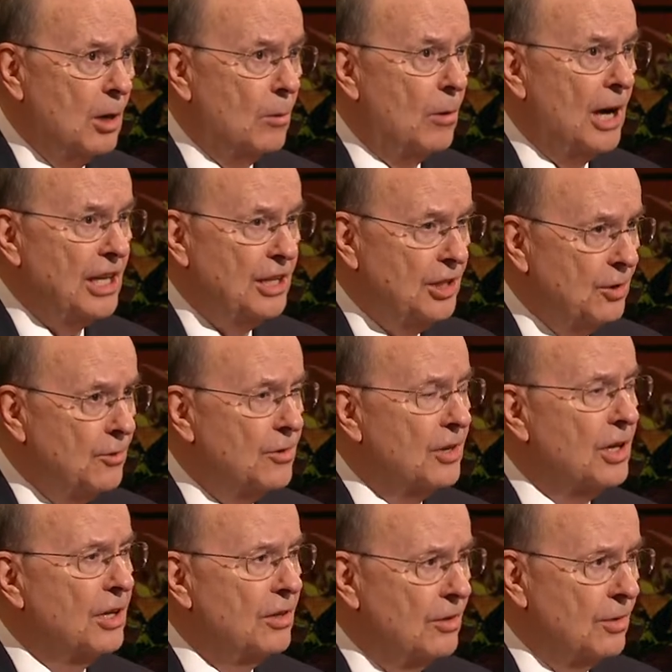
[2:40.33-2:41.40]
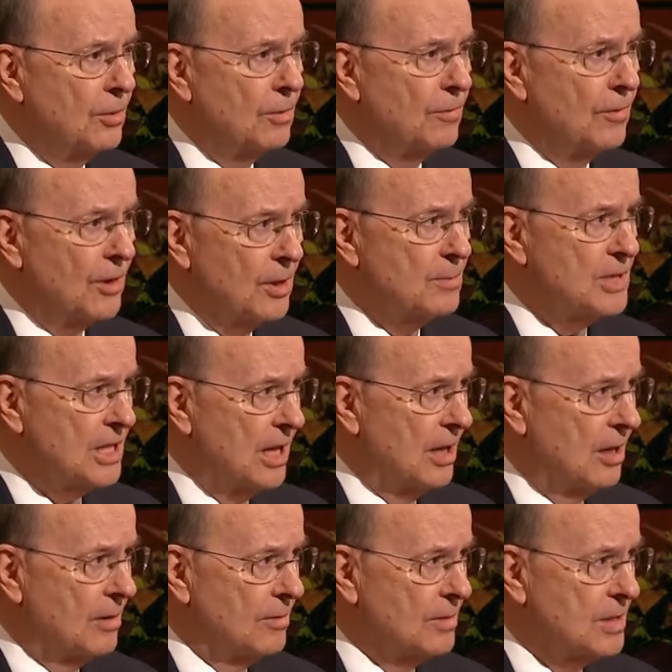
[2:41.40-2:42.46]
what youth can do for
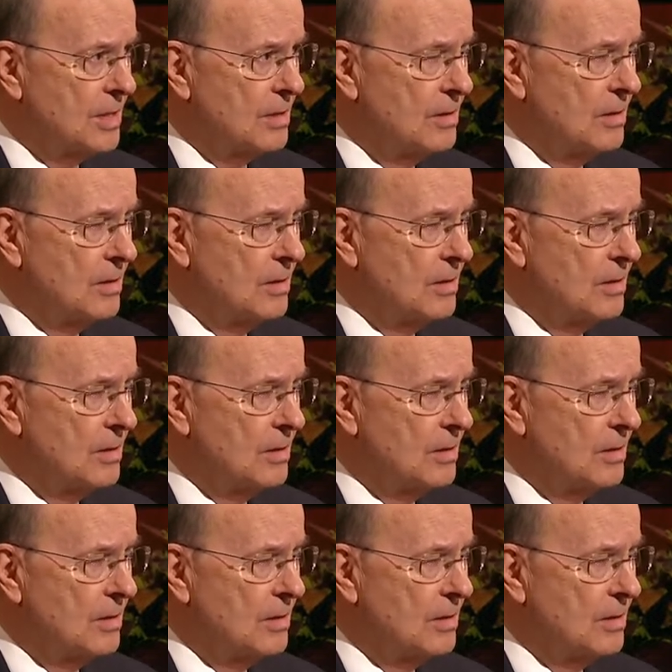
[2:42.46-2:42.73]
themselves.